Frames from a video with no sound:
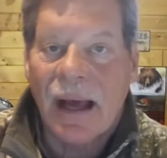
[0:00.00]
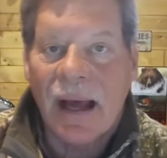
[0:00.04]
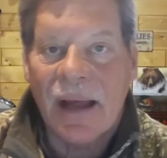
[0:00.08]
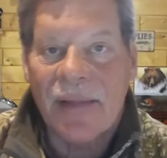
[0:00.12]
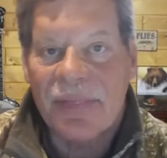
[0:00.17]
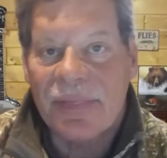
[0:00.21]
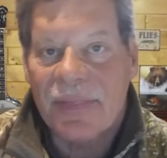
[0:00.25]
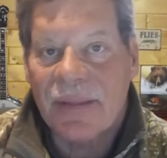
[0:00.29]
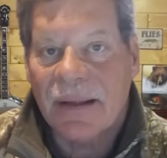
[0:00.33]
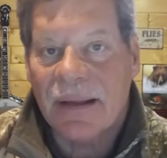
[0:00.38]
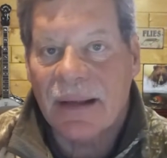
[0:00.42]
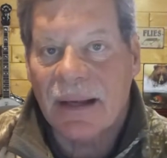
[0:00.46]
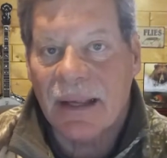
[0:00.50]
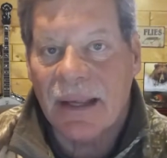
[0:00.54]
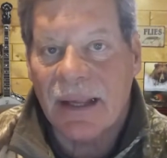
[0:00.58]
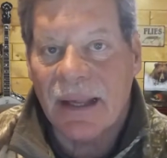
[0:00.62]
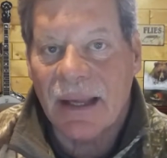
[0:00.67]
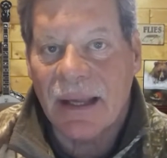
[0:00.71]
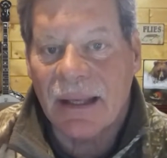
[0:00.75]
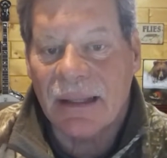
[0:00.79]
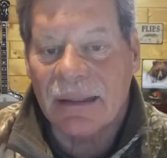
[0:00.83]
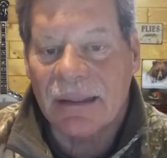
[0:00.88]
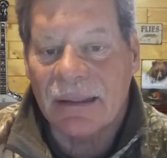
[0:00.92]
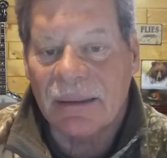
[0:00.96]
I think I
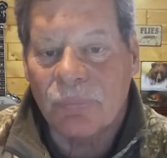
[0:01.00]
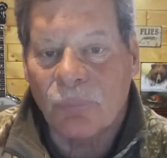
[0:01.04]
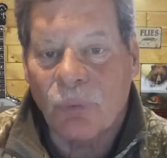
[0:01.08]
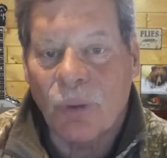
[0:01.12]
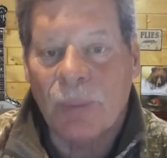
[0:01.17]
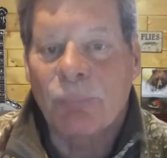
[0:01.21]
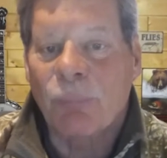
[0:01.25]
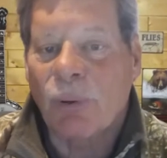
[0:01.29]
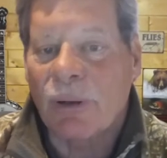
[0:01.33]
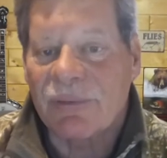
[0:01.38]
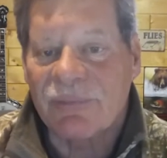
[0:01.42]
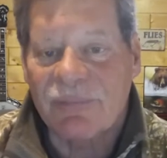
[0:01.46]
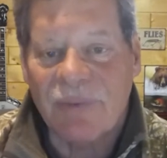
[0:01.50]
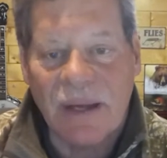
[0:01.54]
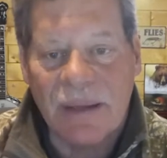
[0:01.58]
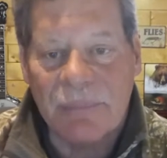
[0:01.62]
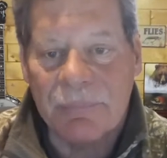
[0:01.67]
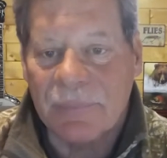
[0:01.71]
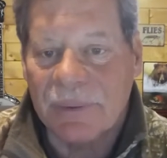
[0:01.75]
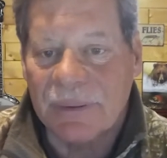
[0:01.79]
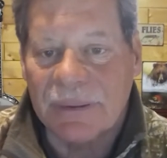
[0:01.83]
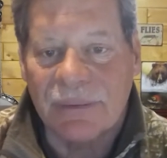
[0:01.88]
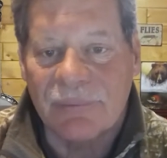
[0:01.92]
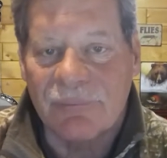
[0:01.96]
had
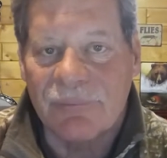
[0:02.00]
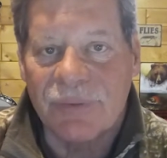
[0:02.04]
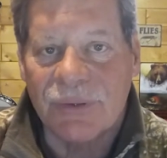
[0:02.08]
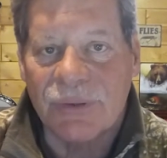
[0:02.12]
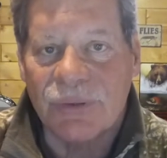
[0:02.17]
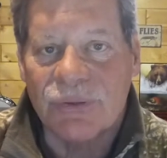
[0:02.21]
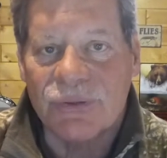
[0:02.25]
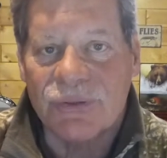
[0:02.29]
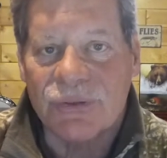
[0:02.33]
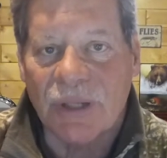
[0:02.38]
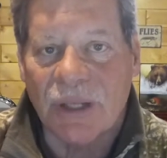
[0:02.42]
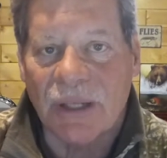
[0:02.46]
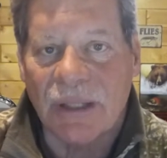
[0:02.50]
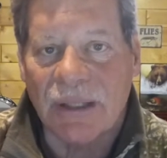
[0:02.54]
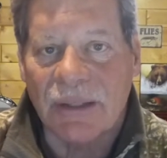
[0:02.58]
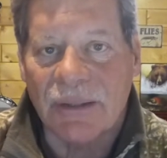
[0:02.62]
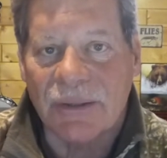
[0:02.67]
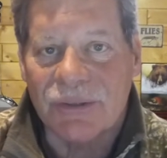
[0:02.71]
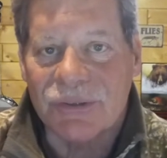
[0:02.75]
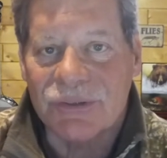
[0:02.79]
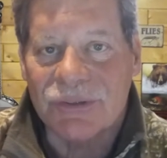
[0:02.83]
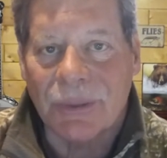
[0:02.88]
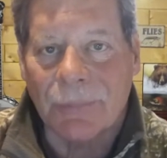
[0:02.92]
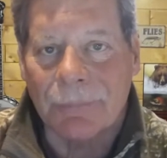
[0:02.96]
1.5 million views on it
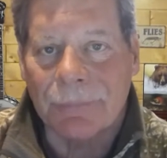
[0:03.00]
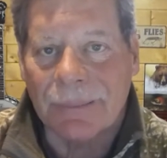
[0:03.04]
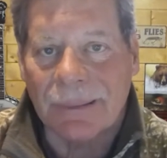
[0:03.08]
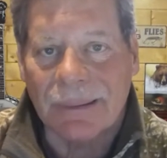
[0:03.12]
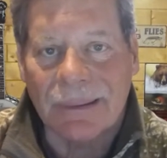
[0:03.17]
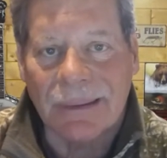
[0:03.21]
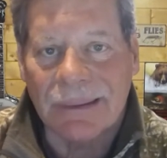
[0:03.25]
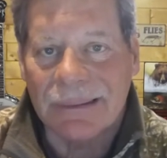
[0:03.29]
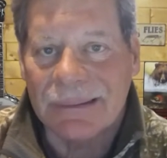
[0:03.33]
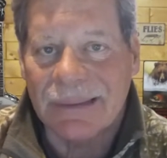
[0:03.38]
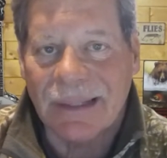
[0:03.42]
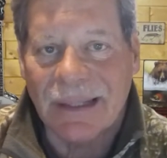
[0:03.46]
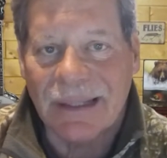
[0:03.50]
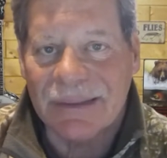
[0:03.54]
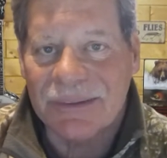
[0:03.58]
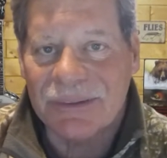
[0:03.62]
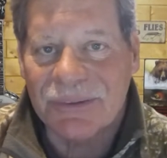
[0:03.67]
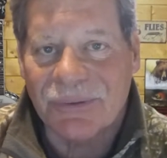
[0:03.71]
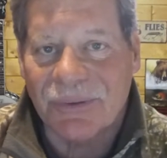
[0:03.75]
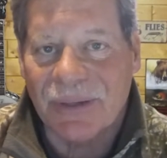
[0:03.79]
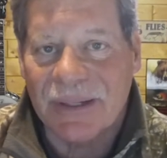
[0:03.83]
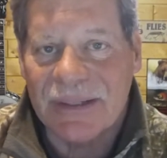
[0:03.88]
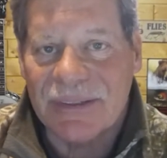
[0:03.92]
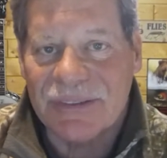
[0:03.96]
or something like
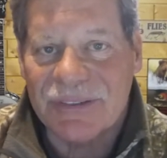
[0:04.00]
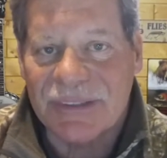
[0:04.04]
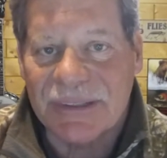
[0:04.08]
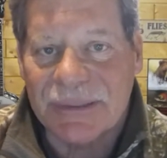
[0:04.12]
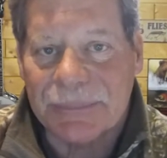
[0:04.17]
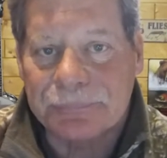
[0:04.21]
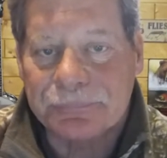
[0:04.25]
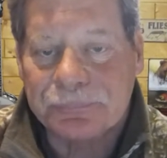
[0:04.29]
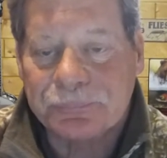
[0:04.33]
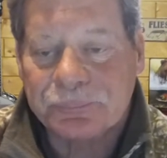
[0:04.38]
that. Crazy.